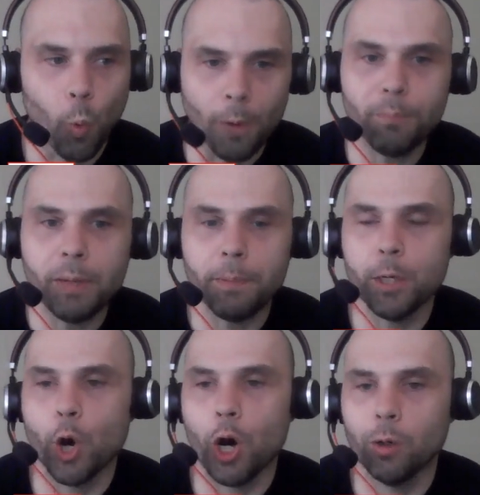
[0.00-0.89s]

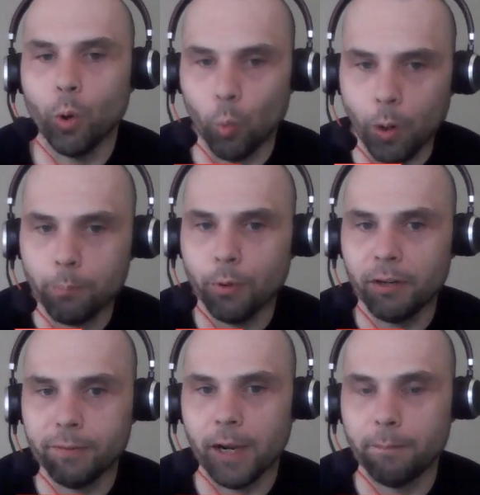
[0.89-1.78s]
PPR or
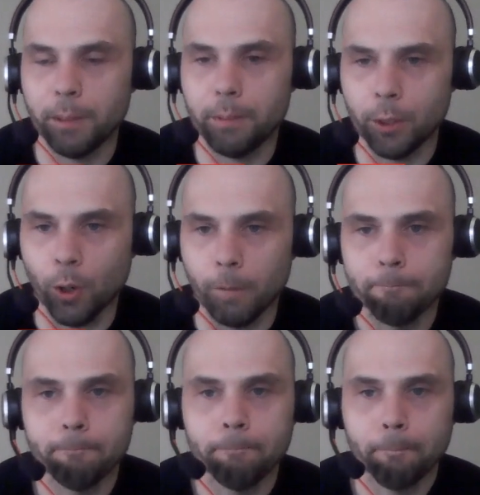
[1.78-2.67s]
1.5 PPR,
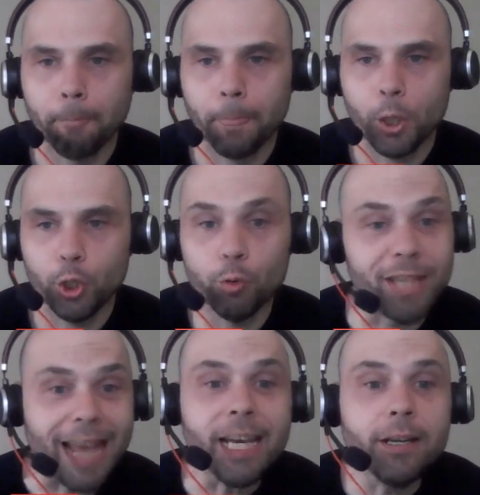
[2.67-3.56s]
you
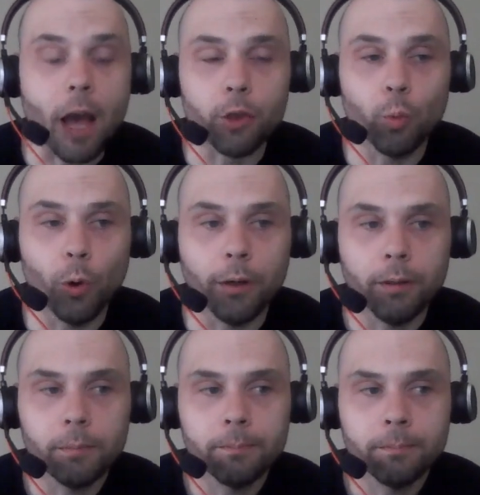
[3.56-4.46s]
take another
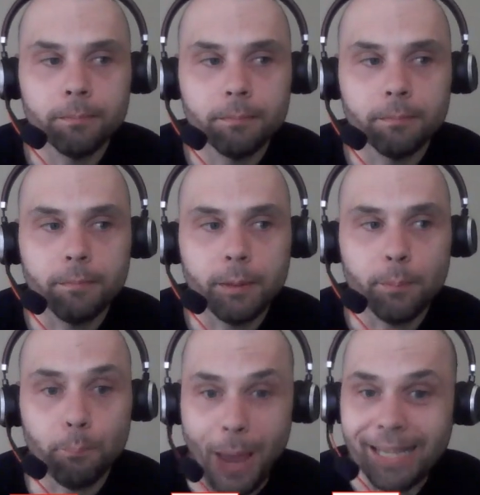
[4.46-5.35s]
one
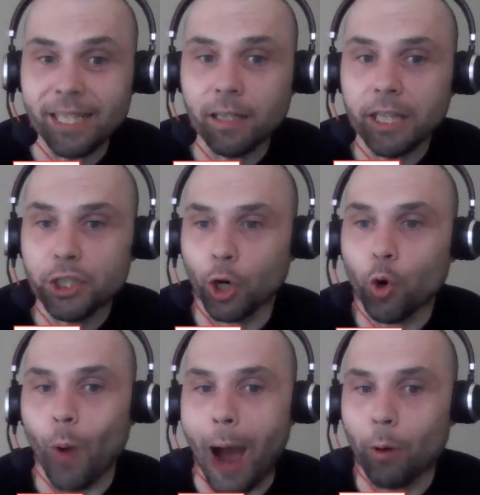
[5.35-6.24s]
basically to
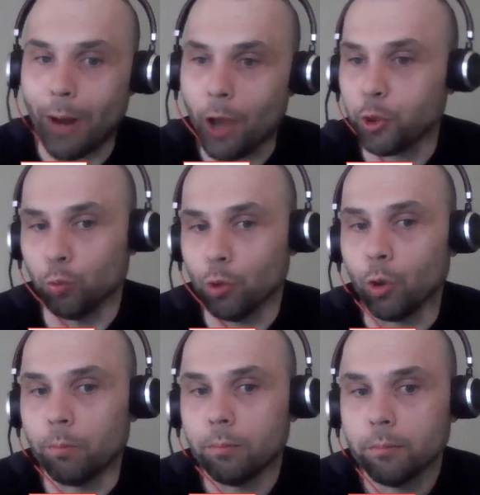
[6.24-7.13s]
crowd out the
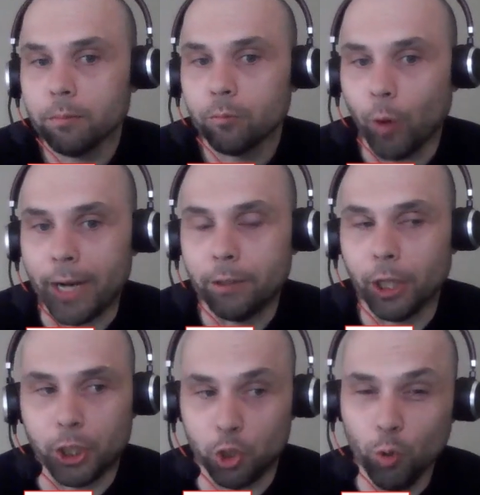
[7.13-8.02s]
room, right?
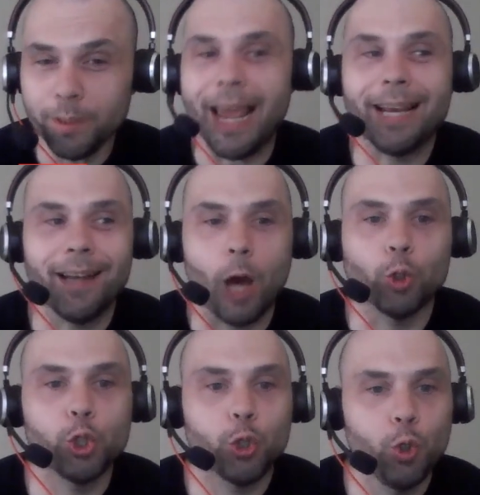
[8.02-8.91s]
Like you take
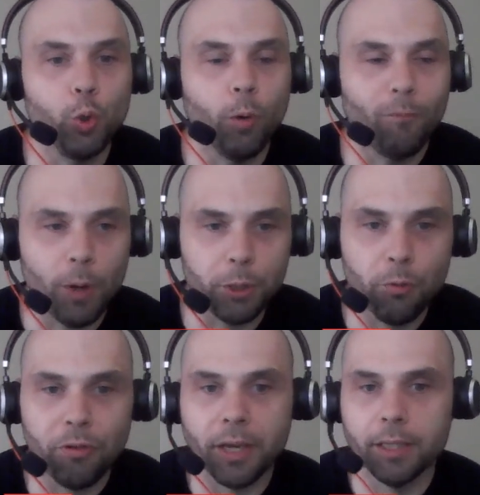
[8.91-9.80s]
now 2 of what
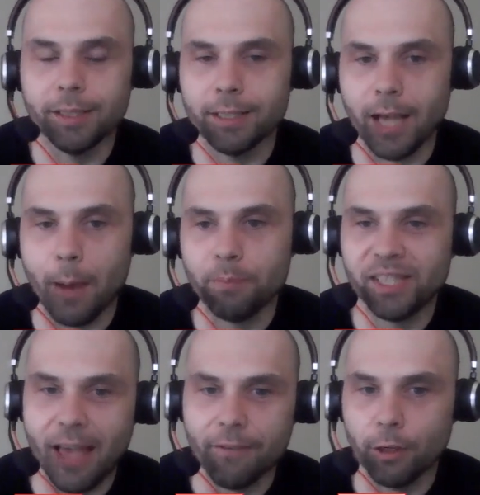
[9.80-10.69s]
you think is the top
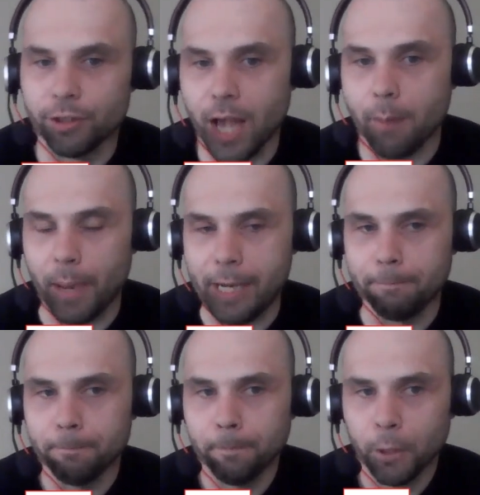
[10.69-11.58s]
7 or top
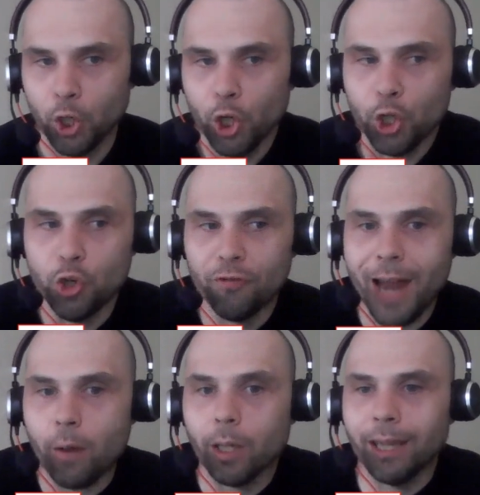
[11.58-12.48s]
8.
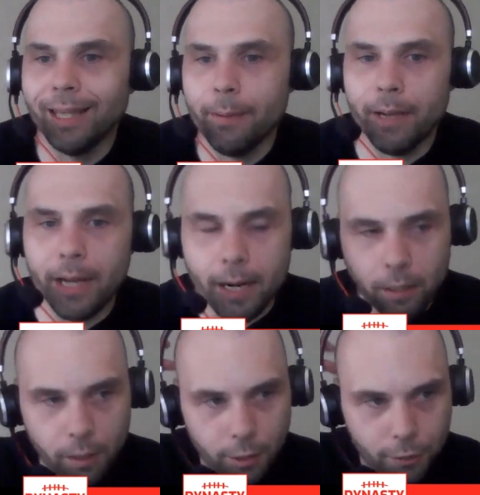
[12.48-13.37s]
You've now
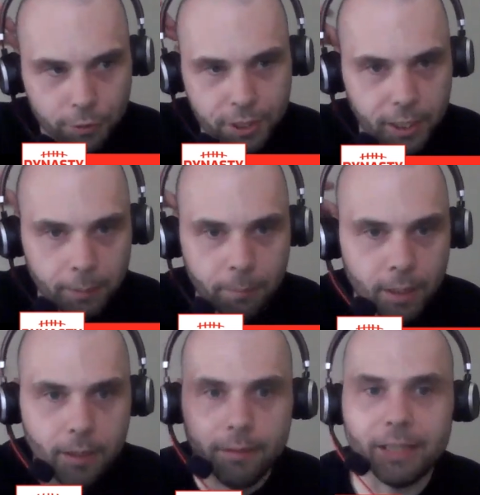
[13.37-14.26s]
eliminated another team
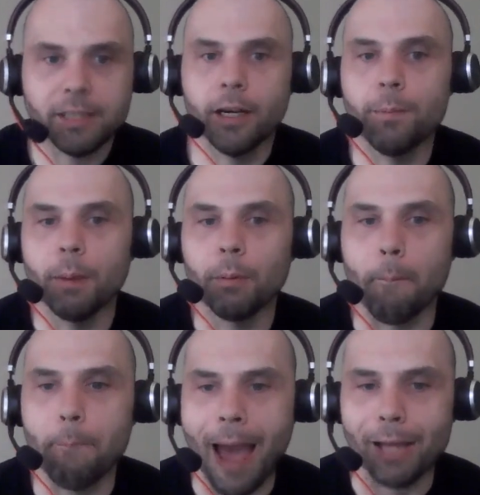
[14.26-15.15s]
that's going to be able
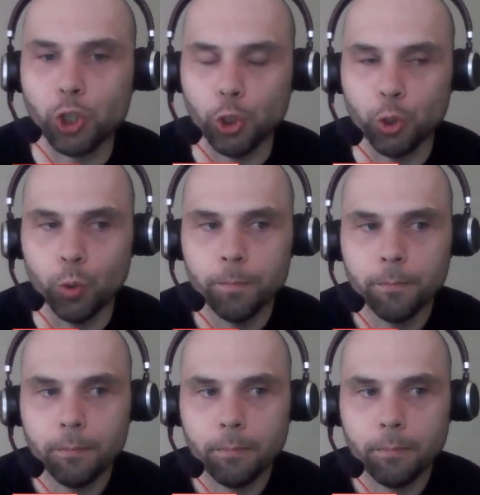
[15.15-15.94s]
to match you